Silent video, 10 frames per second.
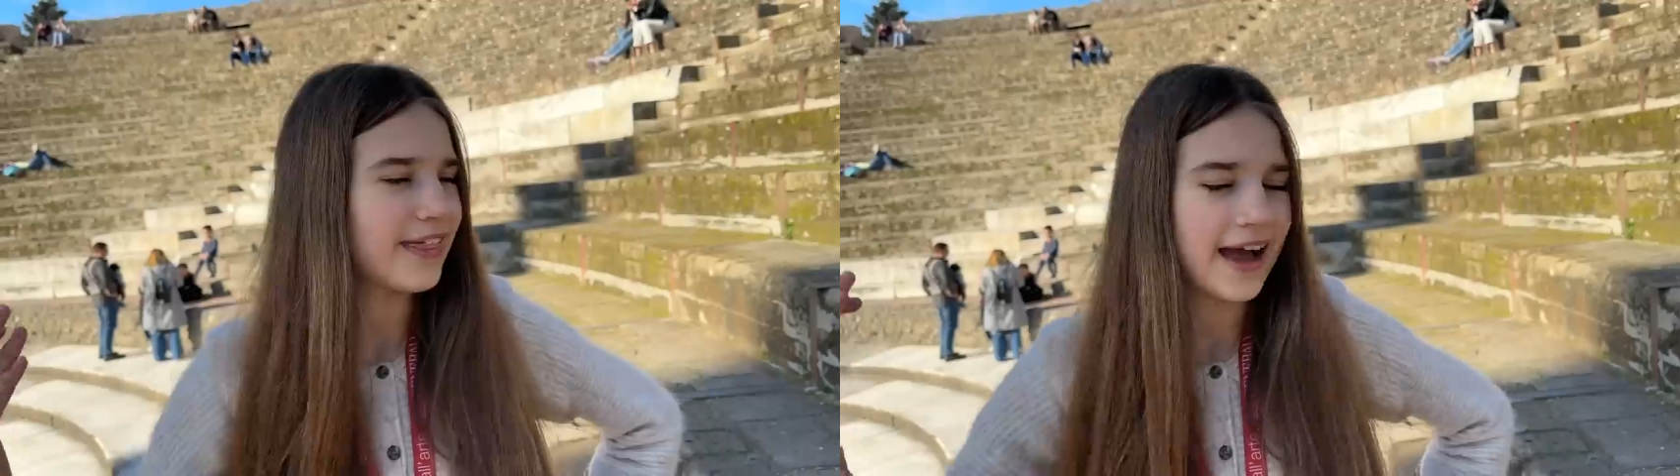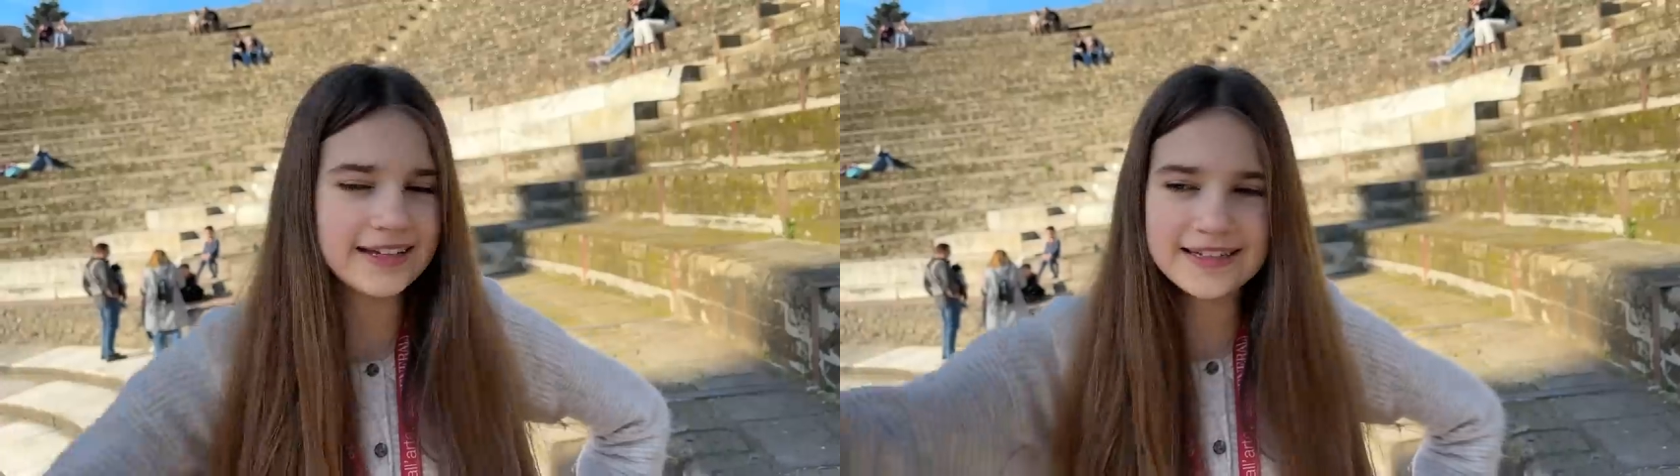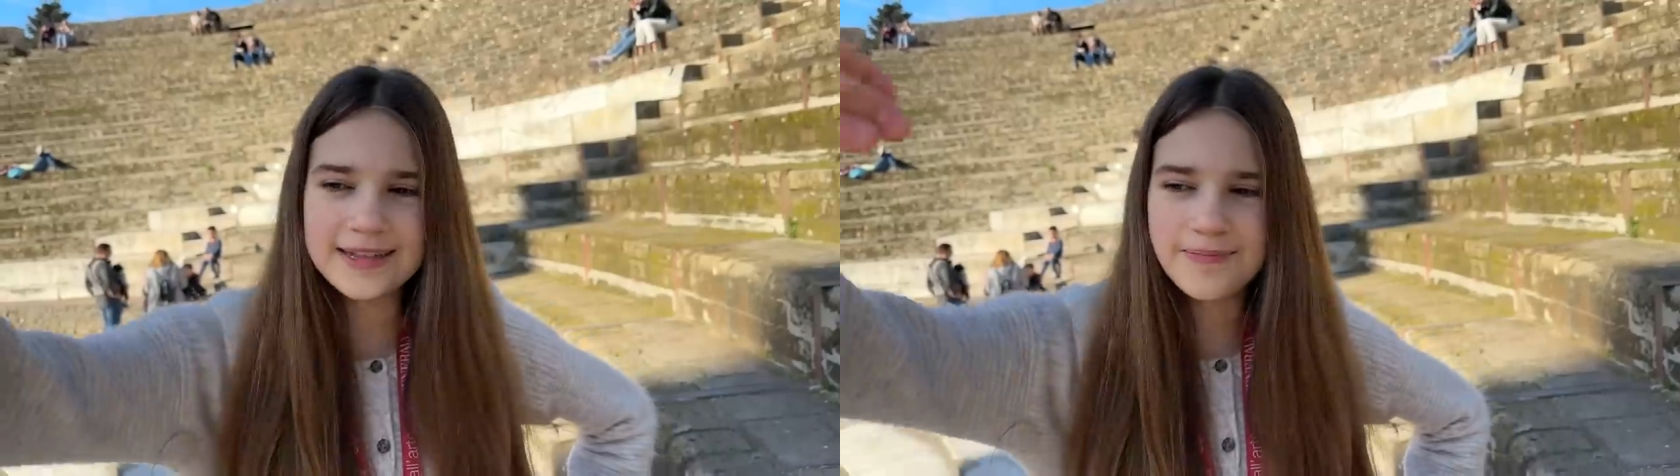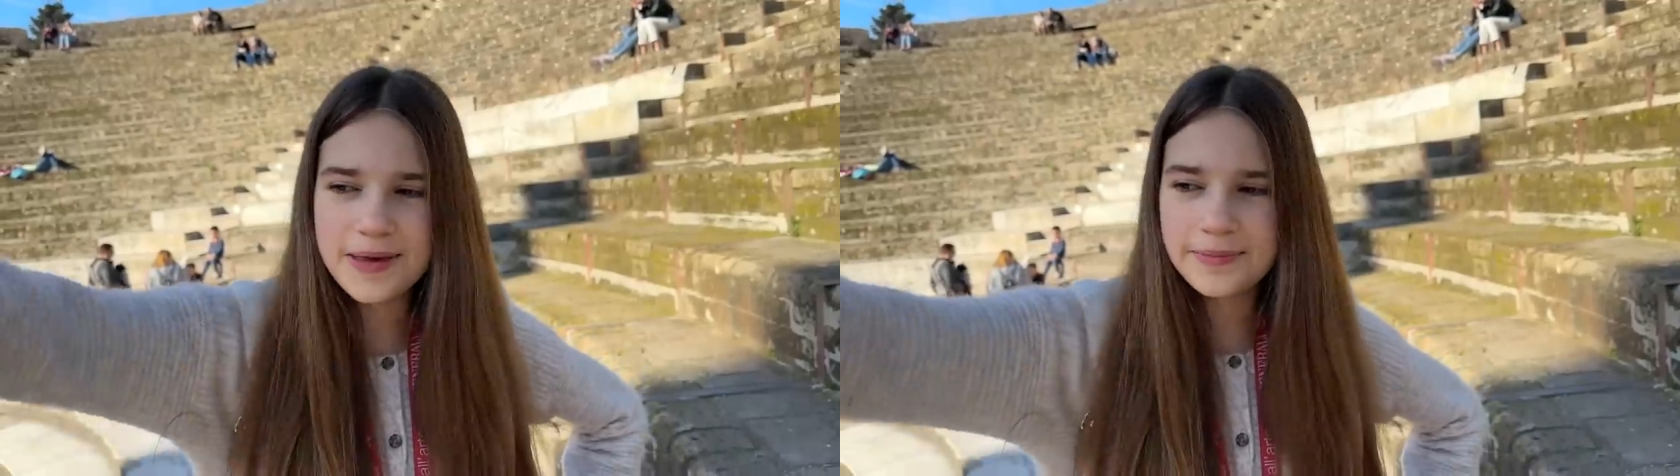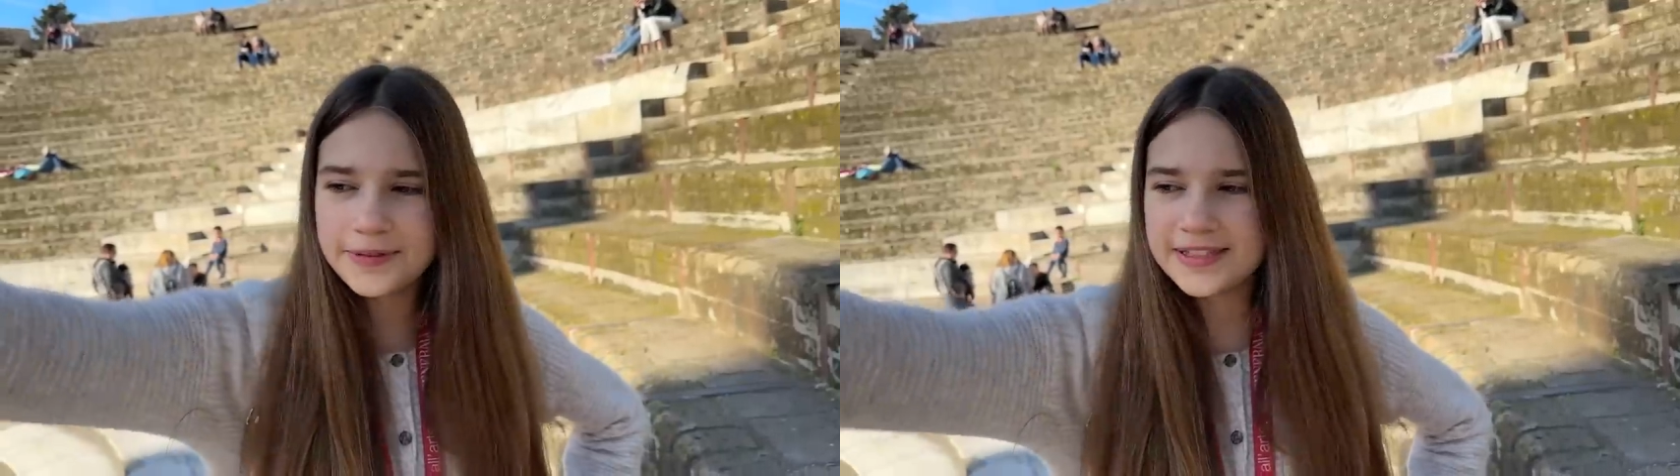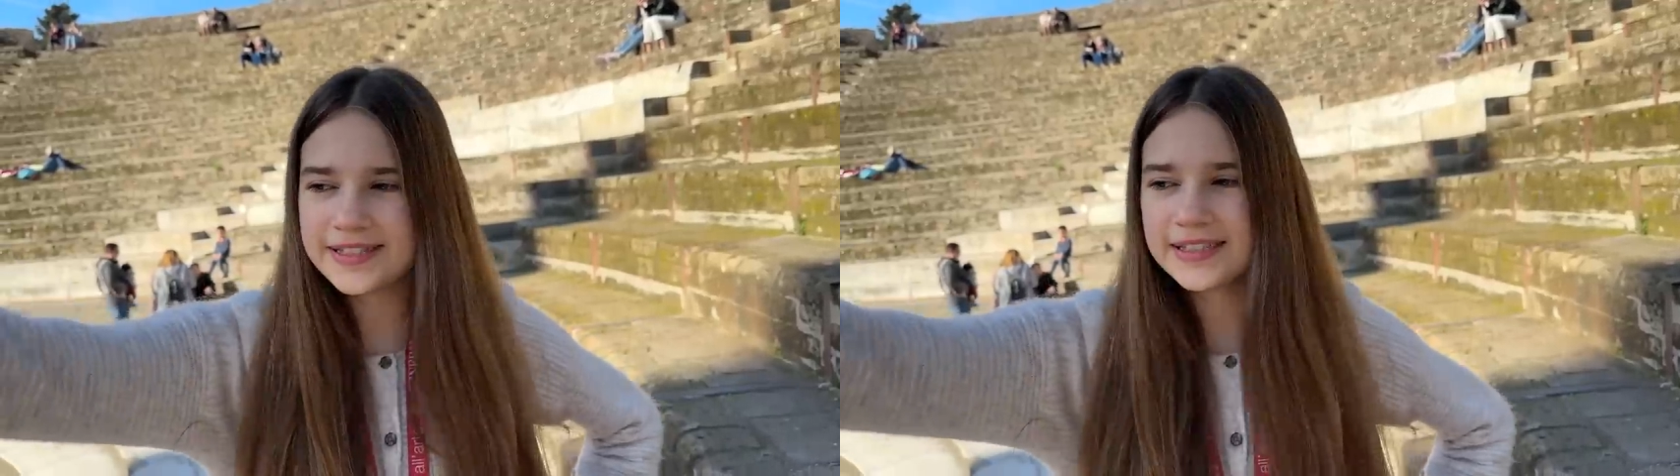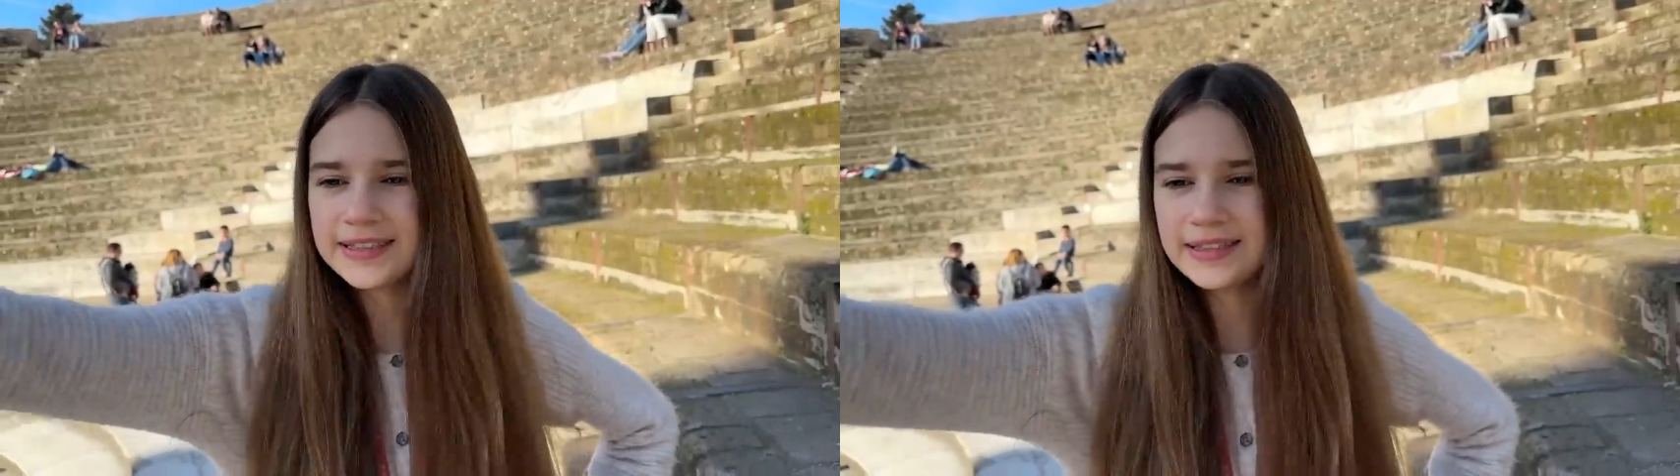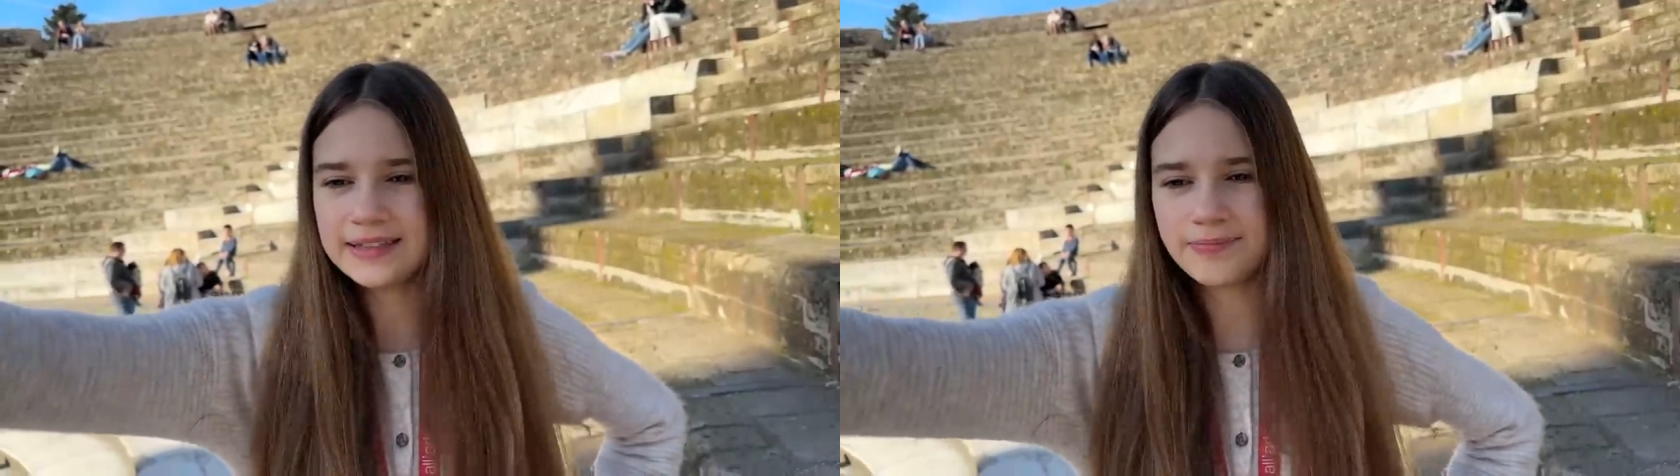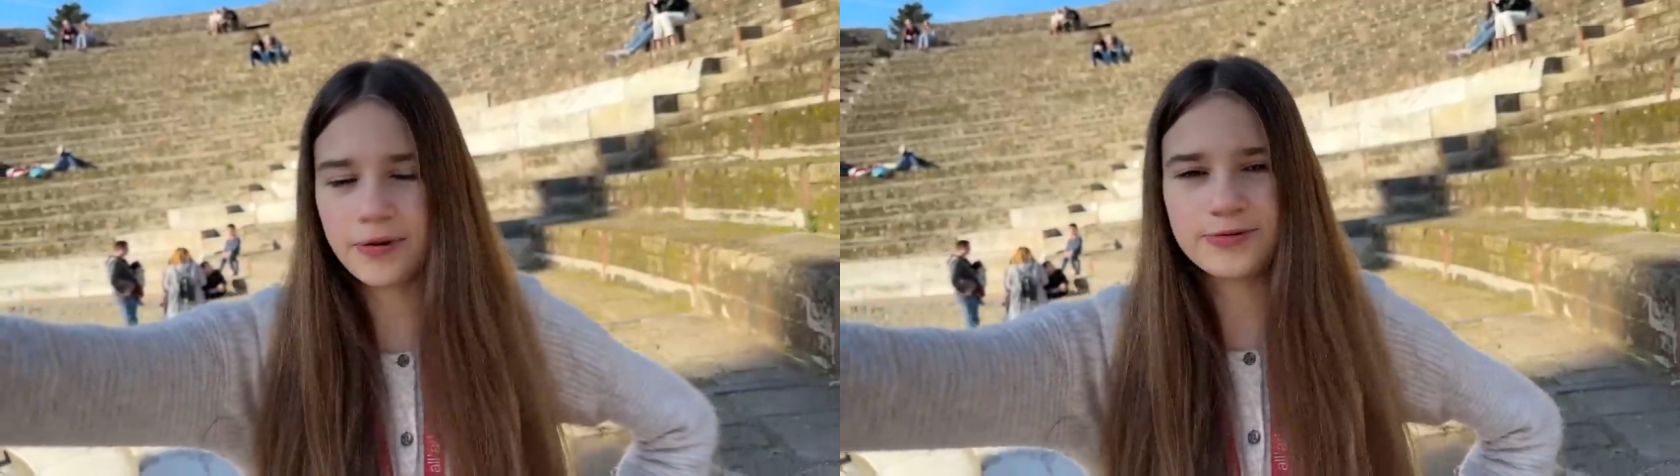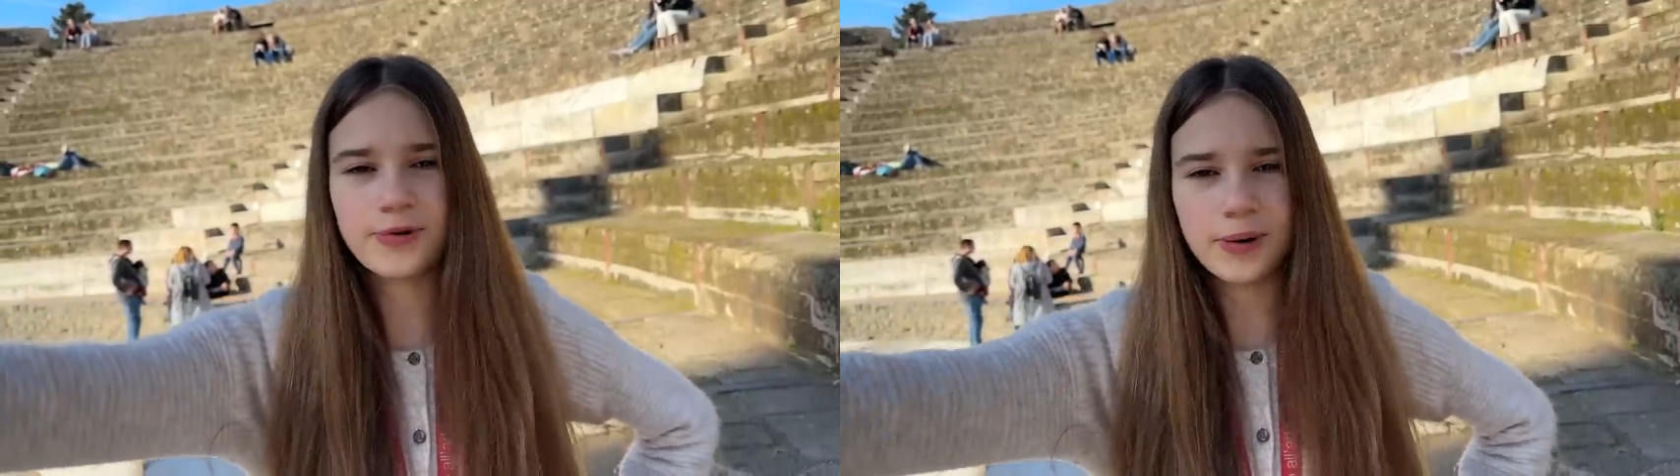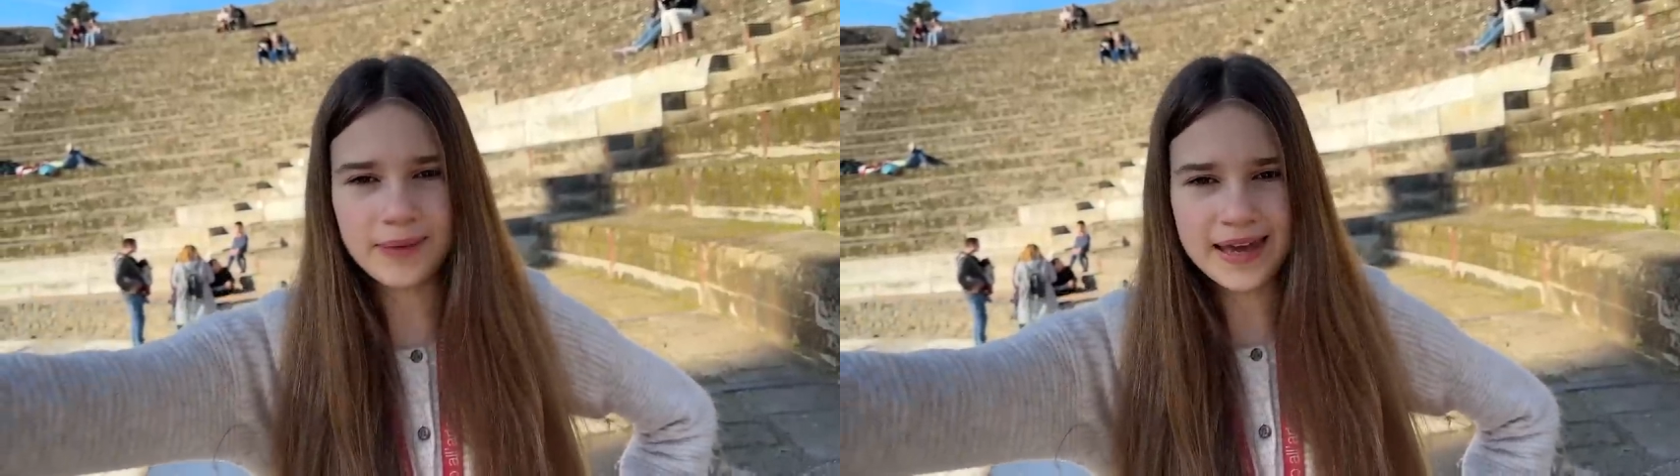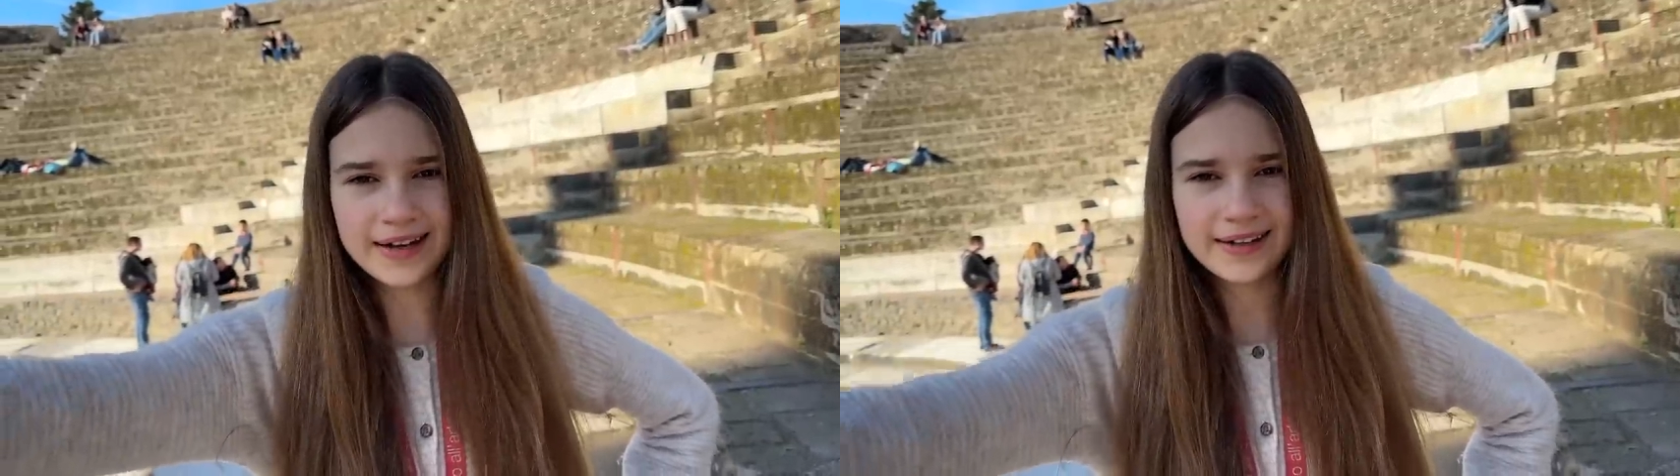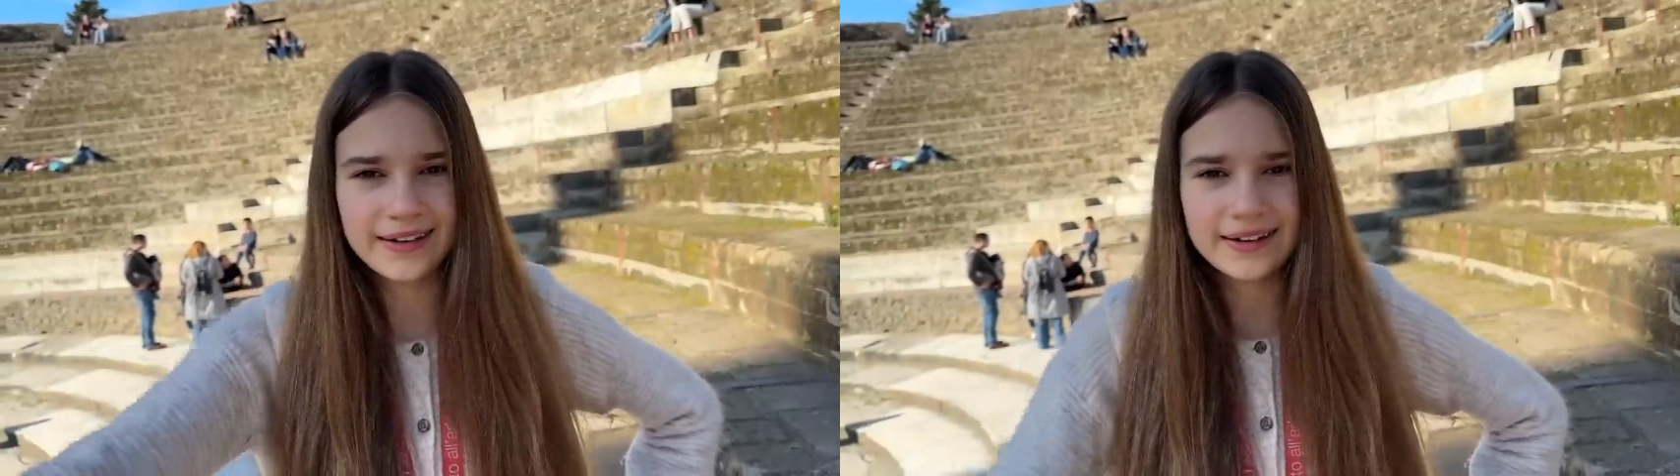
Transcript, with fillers: that the people still perform here.